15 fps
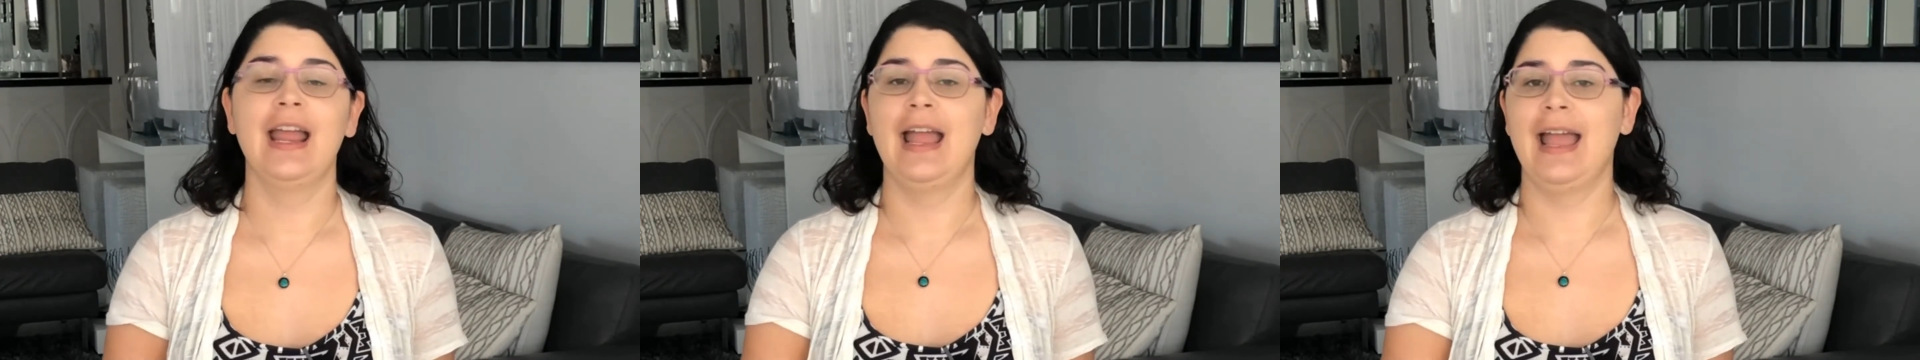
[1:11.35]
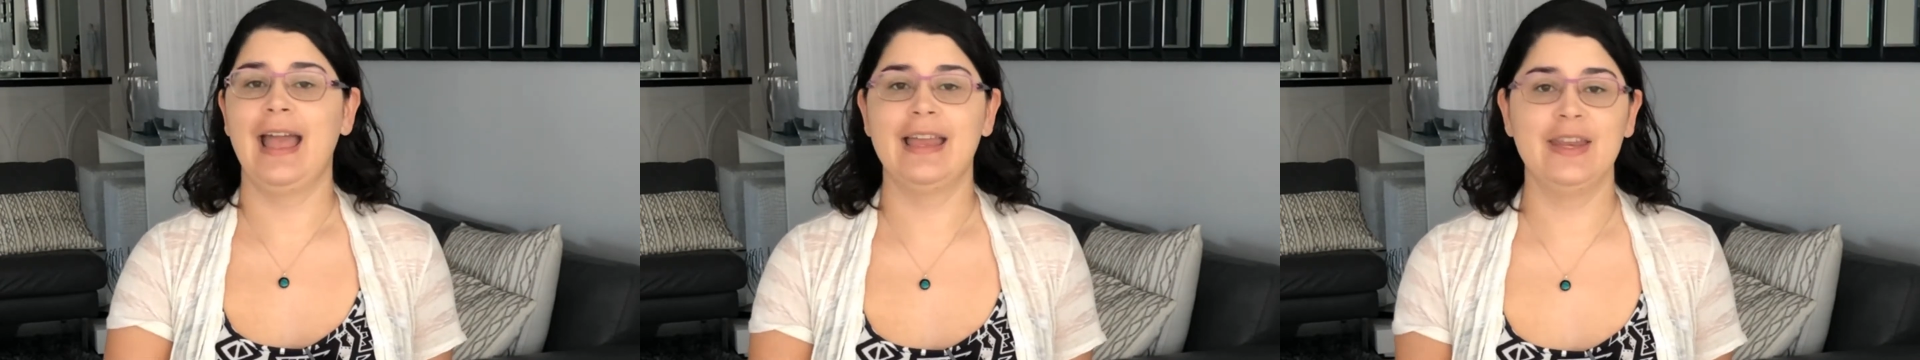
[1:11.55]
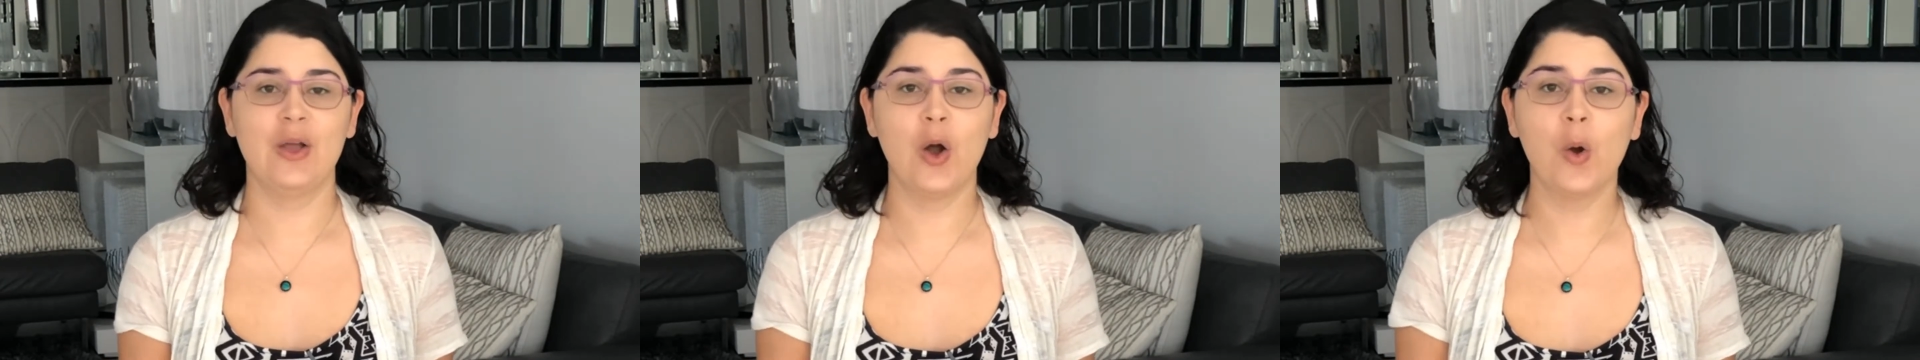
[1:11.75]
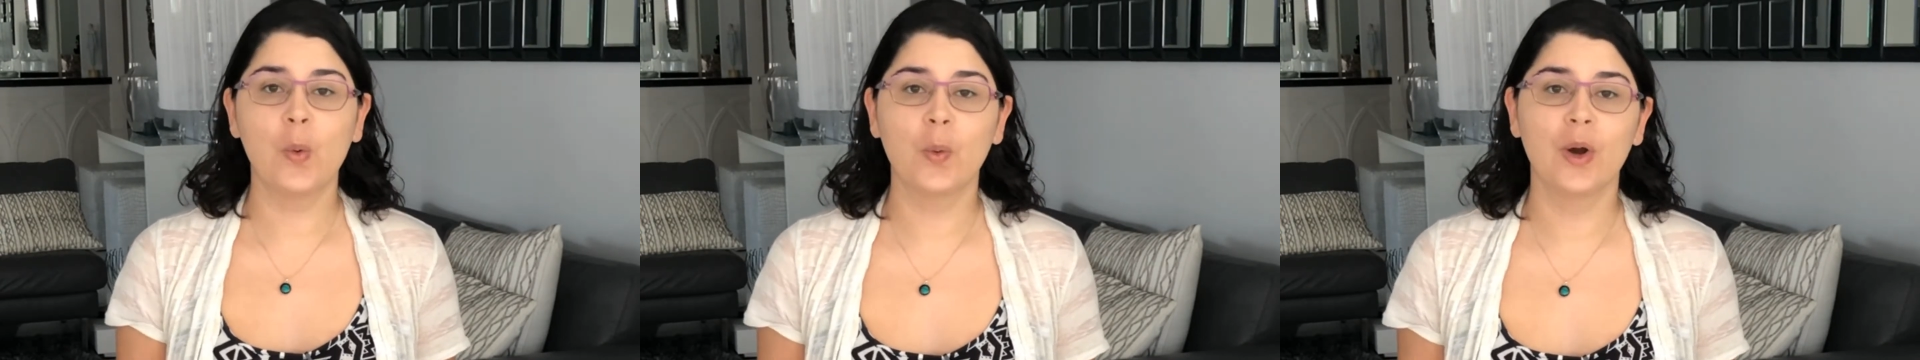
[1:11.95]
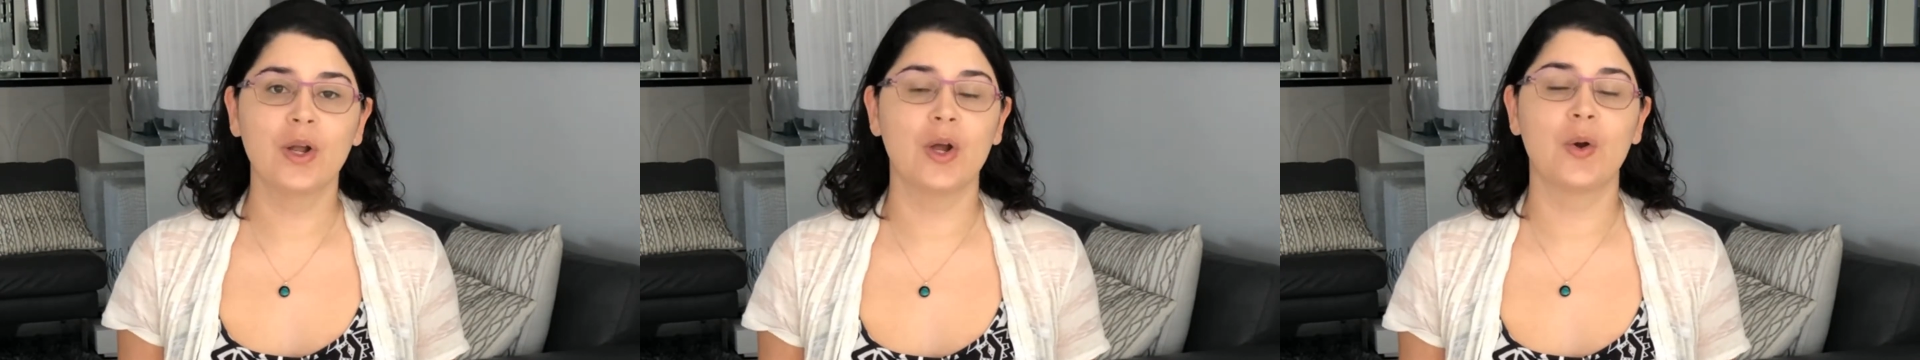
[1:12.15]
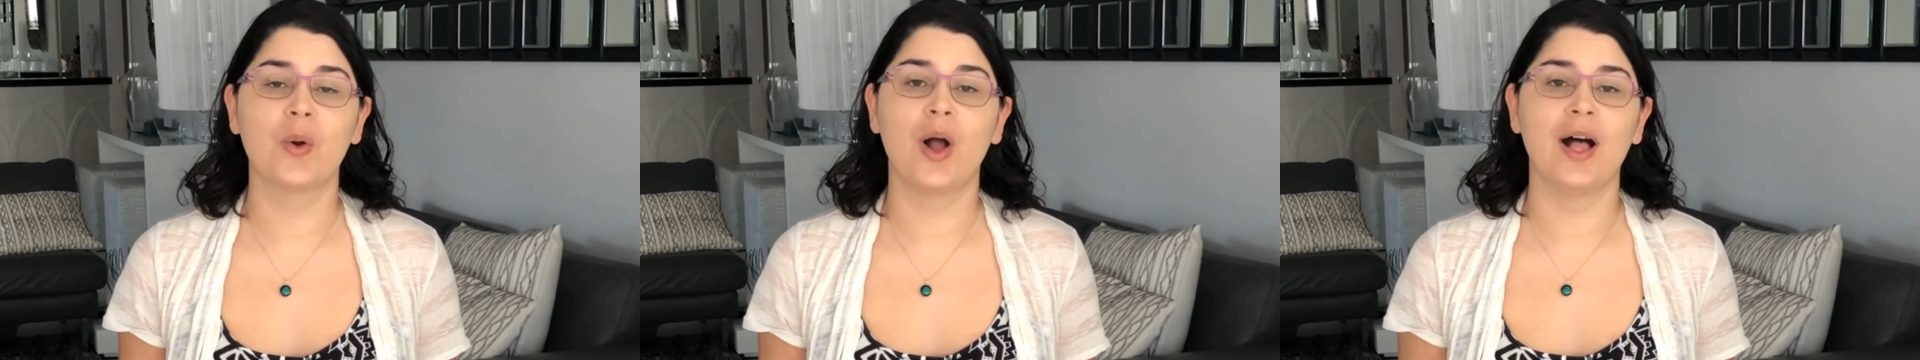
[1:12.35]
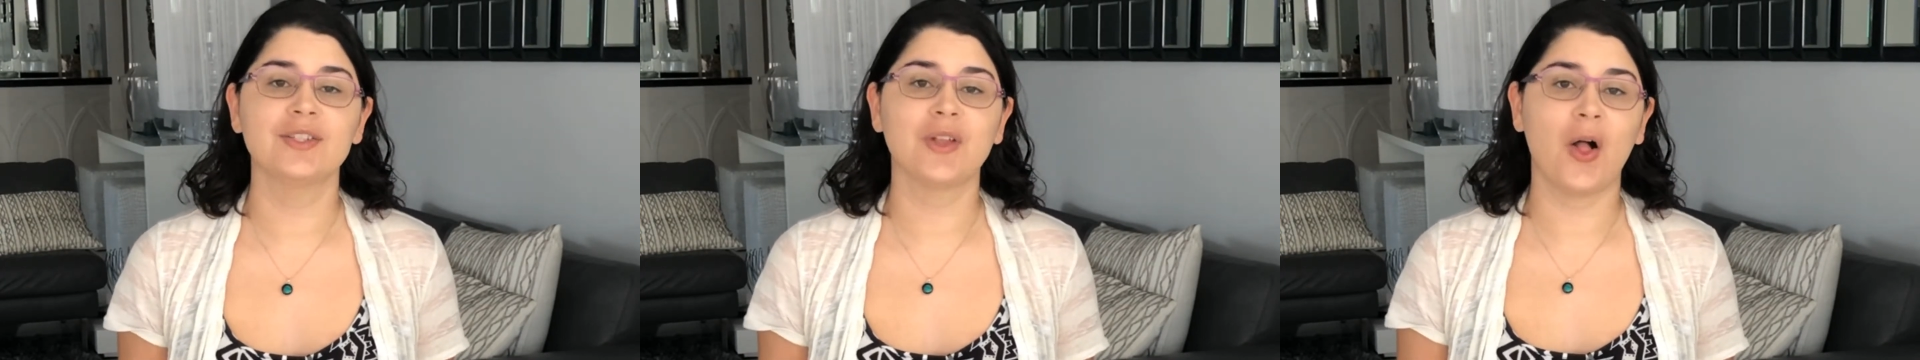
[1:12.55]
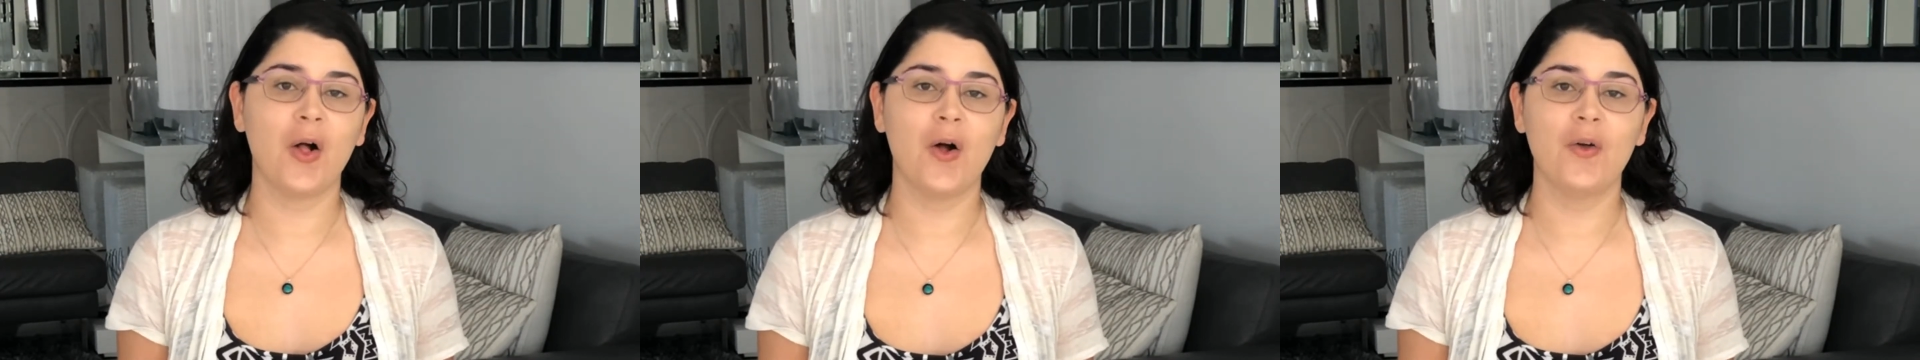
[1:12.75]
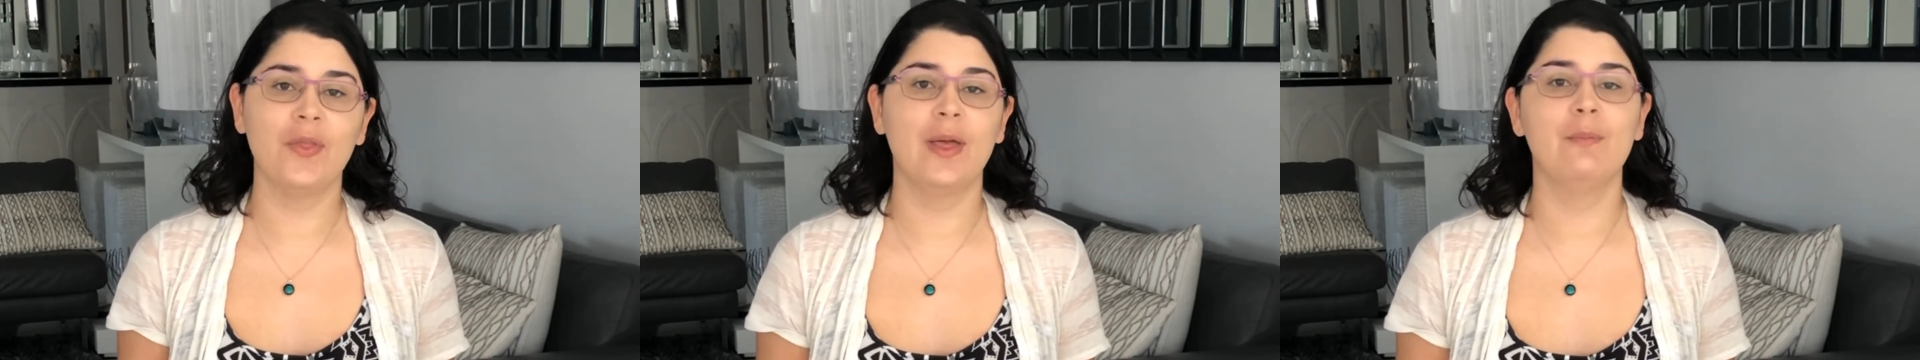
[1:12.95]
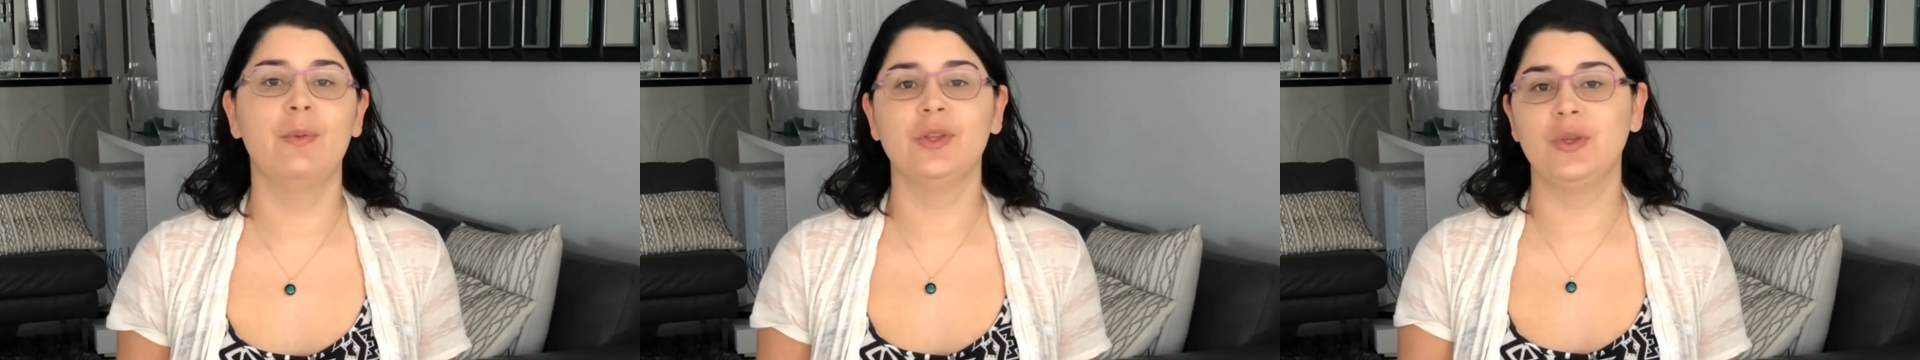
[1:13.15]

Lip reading: and it'll work across all of them when